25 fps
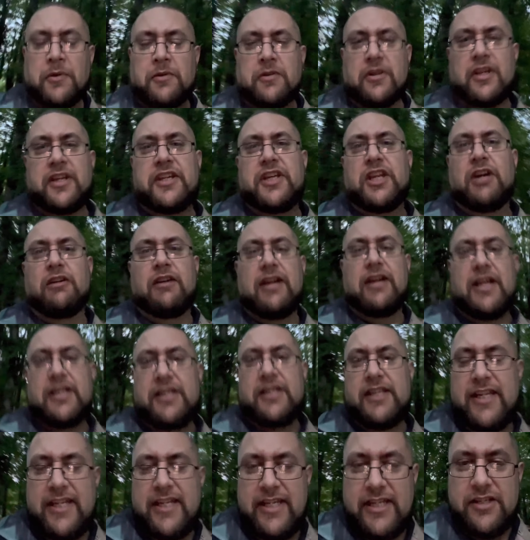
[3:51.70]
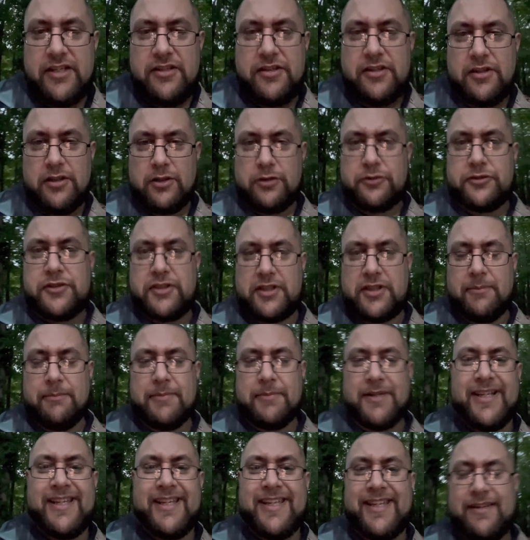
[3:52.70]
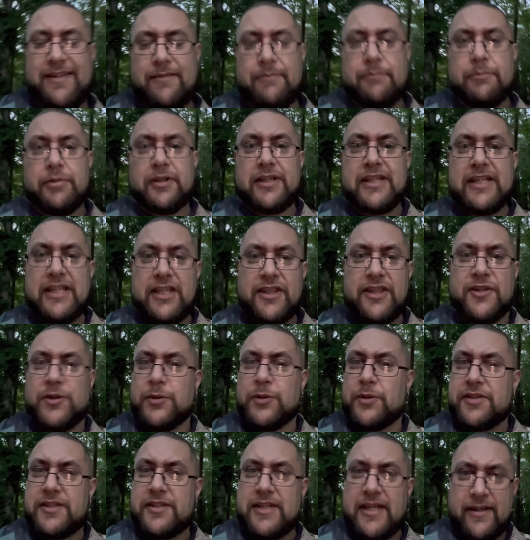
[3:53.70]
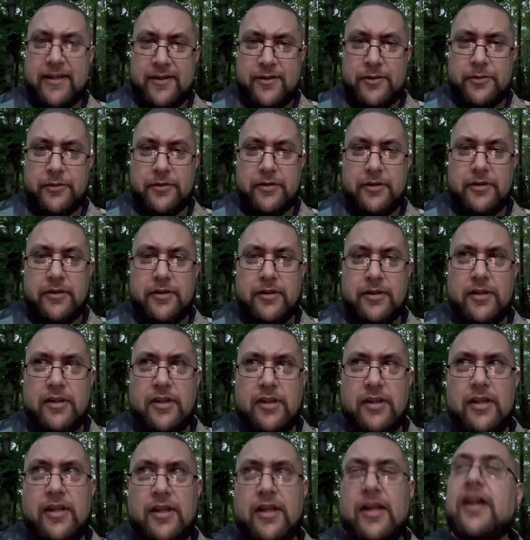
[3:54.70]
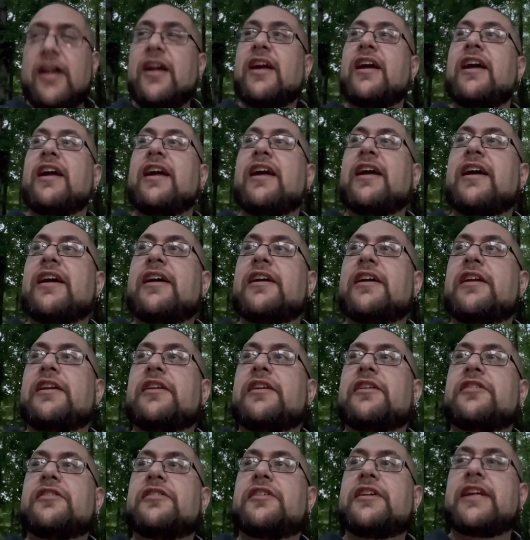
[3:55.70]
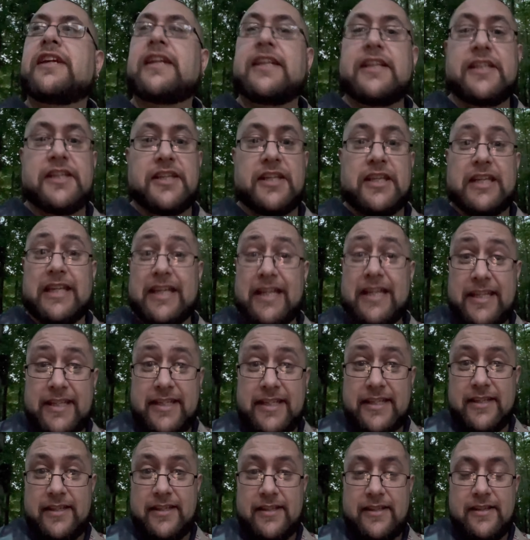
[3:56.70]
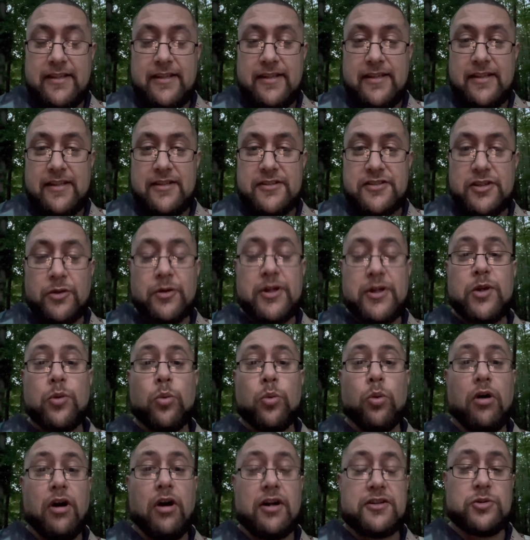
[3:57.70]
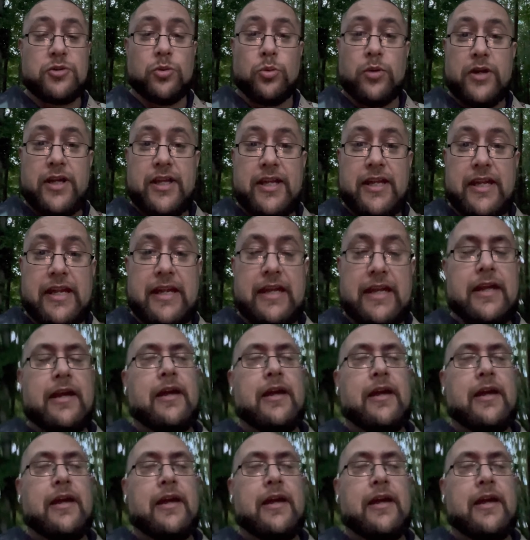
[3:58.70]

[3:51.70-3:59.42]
and he, took a bite, but he threw it down and he didn't like it. So he walked away,